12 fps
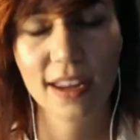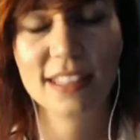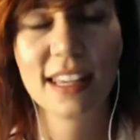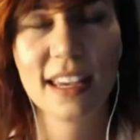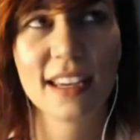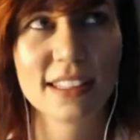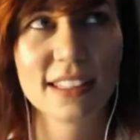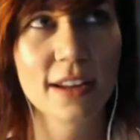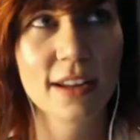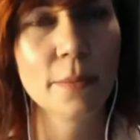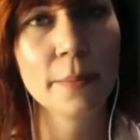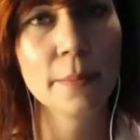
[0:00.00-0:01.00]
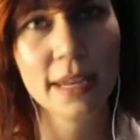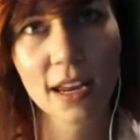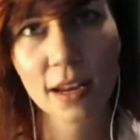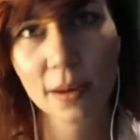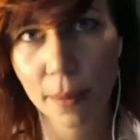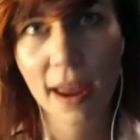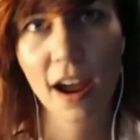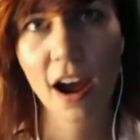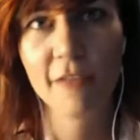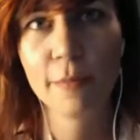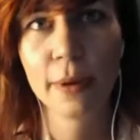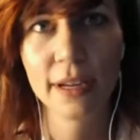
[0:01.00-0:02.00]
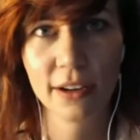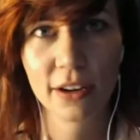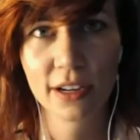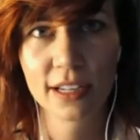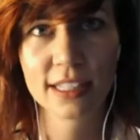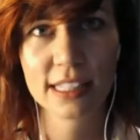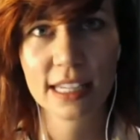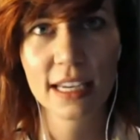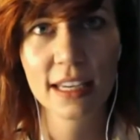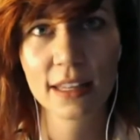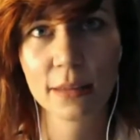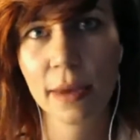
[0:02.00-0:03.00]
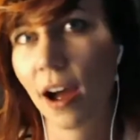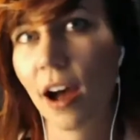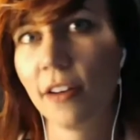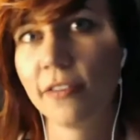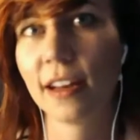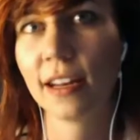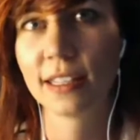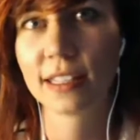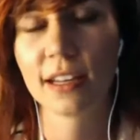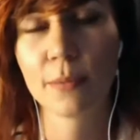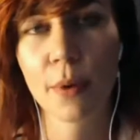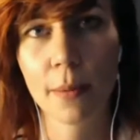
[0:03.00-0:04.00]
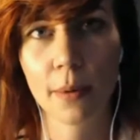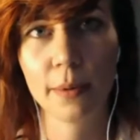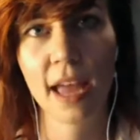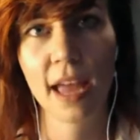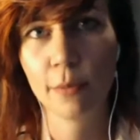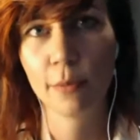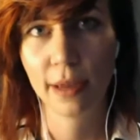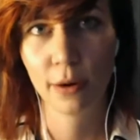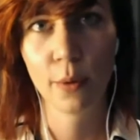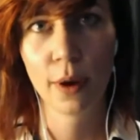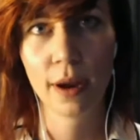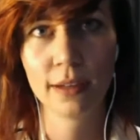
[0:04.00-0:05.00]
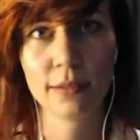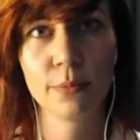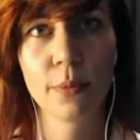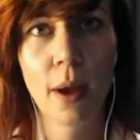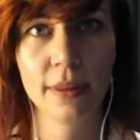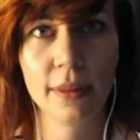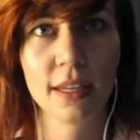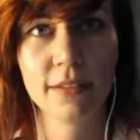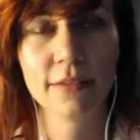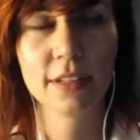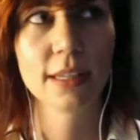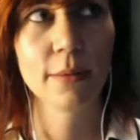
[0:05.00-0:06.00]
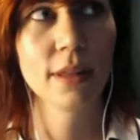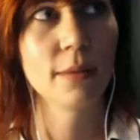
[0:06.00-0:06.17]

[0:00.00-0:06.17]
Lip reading: It's like it's not an immediate payoff, but you're going to see the payoff, and it's going to probably have a bigger one, probably than some of the